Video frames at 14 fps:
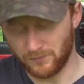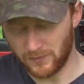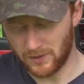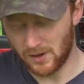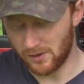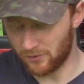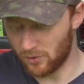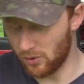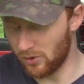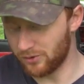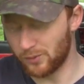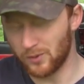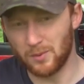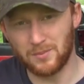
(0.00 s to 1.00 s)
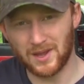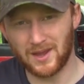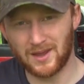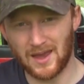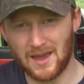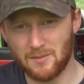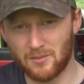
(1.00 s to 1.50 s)
Now, of course, with a big
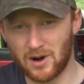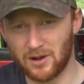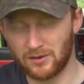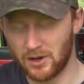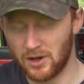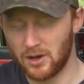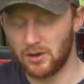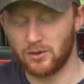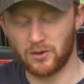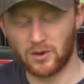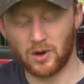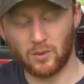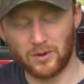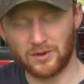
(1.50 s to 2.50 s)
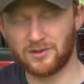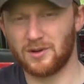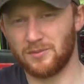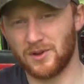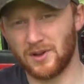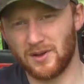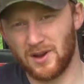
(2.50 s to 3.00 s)
game round, you're going to want
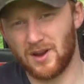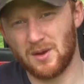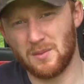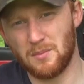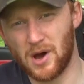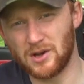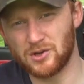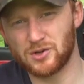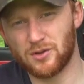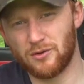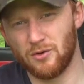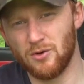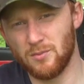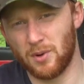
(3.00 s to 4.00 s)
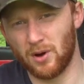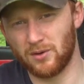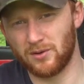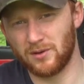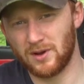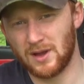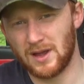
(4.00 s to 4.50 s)
something that can punch through
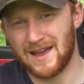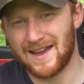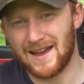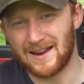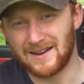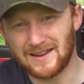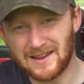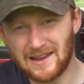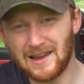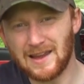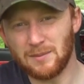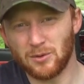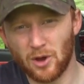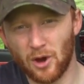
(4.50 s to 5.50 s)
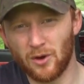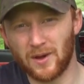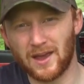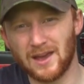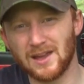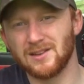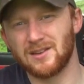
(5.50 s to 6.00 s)
bone and keep
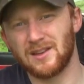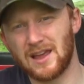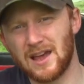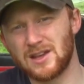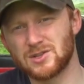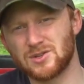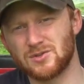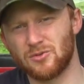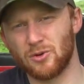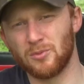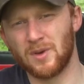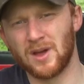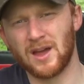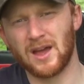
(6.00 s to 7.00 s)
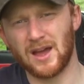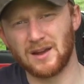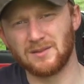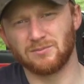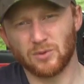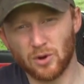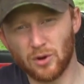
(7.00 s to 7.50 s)
going into the engine room
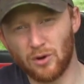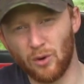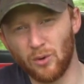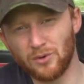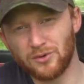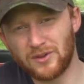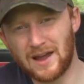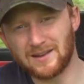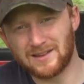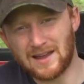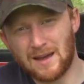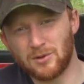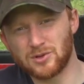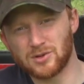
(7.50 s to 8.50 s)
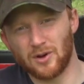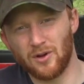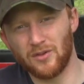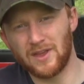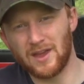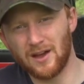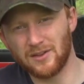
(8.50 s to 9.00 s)
and cause that damage
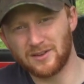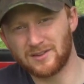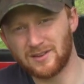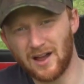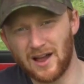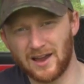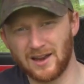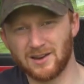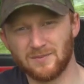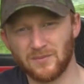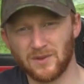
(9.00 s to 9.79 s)
on the other side.